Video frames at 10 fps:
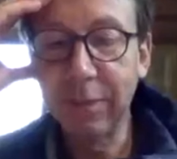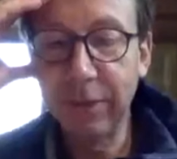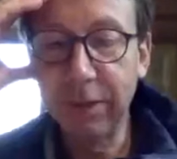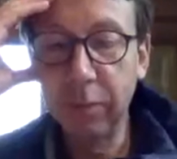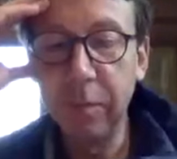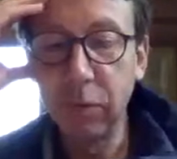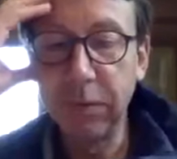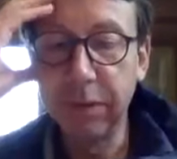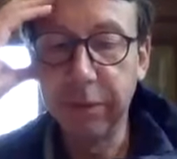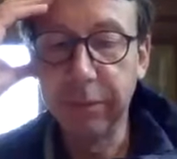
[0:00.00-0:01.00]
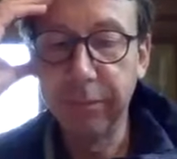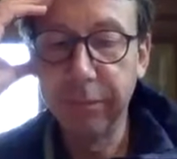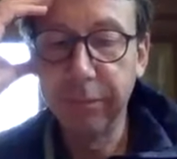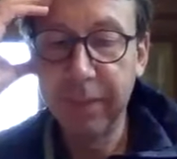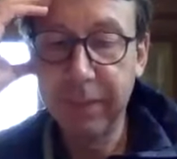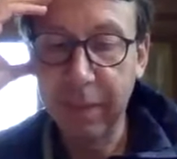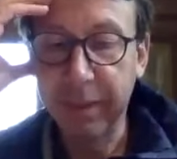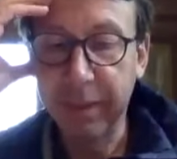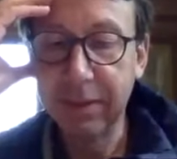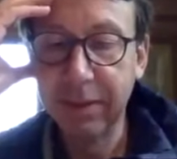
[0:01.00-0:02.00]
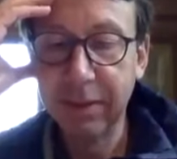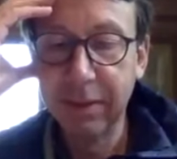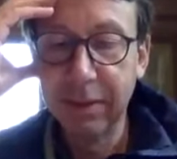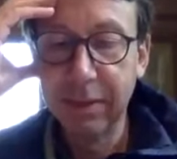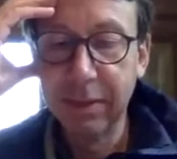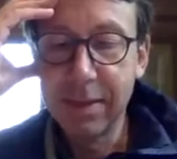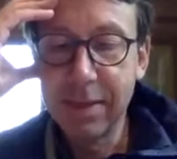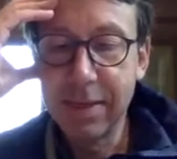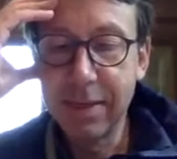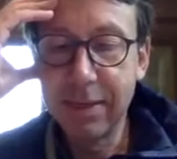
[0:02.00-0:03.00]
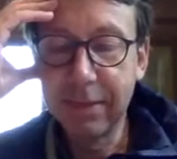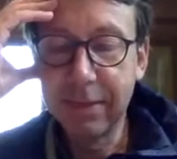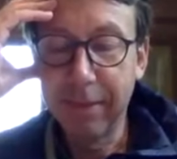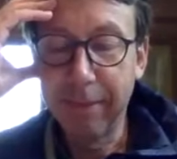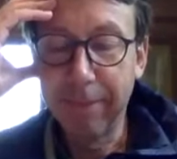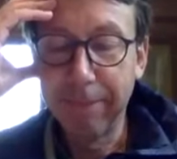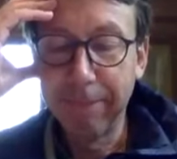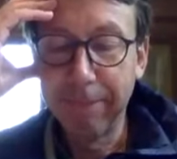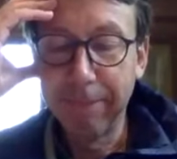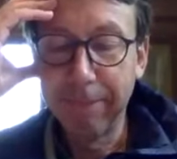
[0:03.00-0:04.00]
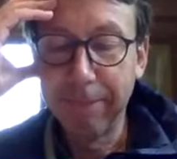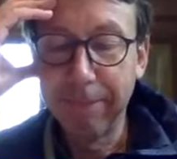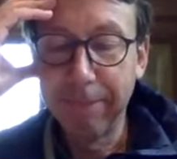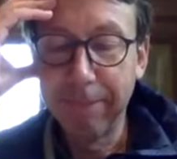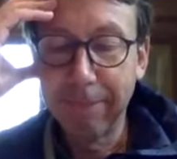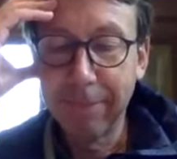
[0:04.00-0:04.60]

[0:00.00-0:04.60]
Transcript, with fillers: the moment with the um, pandemic is, um, you know,